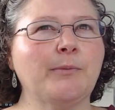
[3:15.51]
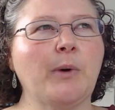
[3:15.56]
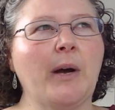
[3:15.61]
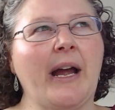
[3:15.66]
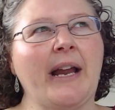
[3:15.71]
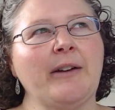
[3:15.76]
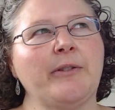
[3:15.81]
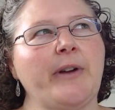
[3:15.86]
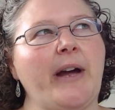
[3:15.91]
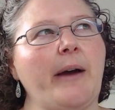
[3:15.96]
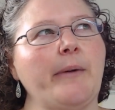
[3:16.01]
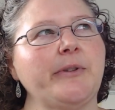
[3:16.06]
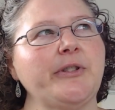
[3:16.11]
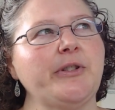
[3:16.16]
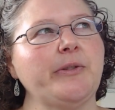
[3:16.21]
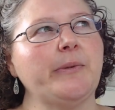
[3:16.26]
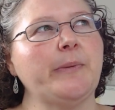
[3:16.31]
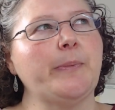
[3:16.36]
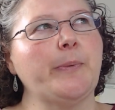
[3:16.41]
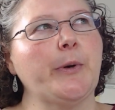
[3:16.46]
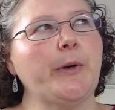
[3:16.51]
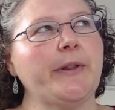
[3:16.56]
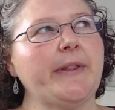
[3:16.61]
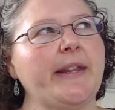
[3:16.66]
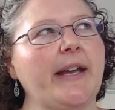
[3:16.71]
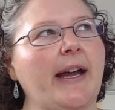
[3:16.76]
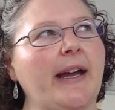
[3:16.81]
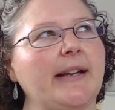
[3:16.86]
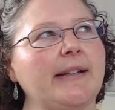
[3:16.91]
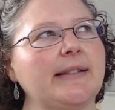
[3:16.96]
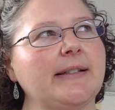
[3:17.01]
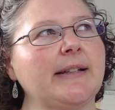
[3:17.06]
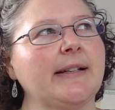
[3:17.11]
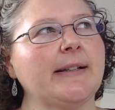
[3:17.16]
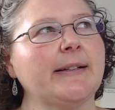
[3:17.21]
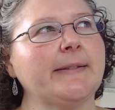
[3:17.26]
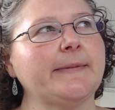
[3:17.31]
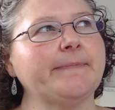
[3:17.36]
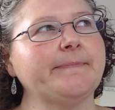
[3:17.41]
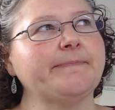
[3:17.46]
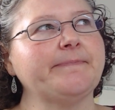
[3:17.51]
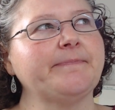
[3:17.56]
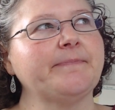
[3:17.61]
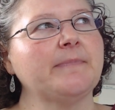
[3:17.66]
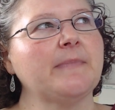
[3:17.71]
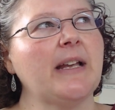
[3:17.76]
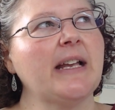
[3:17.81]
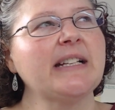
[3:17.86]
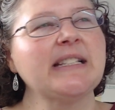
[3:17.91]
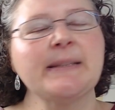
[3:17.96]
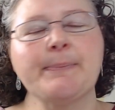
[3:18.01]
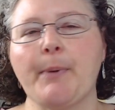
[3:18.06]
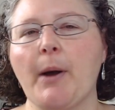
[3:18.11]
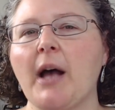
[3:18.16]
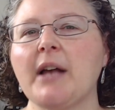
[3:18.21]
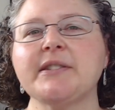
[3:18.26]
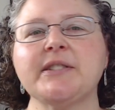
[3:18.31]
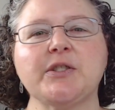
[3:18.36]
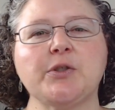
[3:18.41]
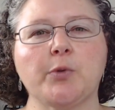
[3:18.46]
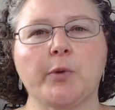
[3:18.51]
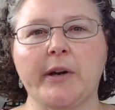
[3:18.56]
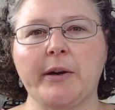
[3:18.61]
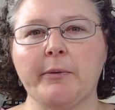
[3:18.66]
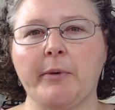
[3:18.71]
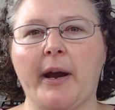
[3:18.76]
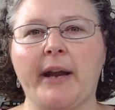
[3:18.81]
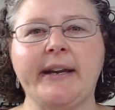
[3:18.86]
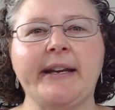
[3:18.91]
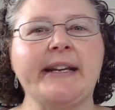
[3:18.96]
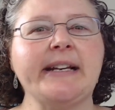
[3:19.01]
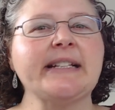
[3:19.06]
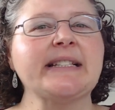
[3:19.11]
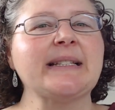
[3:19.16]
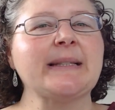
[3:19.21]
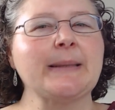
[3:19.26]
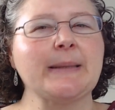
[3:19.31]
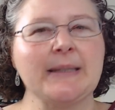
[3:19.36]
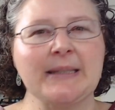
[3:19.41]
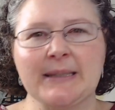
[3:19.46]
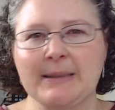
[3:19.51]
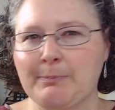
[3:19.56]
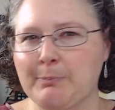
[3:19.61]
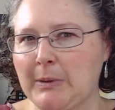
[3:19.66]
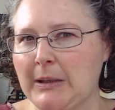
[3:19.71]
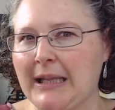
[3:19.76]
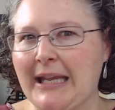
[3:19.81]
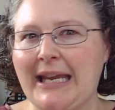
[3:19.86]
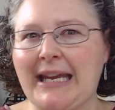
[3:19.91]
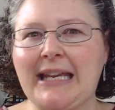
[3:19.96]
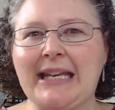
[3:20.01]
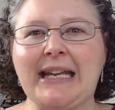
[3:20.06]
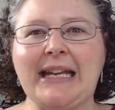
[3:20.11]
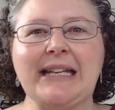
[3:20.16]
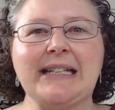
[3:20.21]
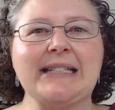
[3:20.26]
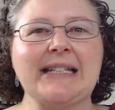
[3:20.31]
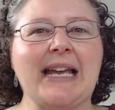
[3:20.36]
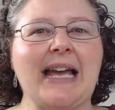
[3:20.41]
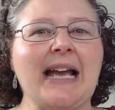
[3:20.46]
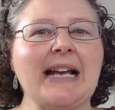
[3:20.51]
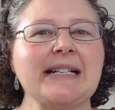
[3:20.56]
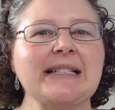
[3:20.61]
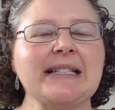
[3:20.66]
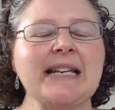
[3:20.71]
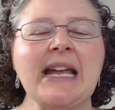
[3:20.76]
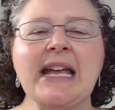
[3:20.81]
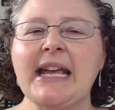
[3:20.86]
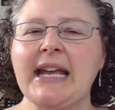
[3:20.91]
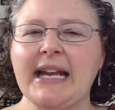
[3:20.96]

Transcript: I don't know how would you would put that. Um, expository writing, explaining text.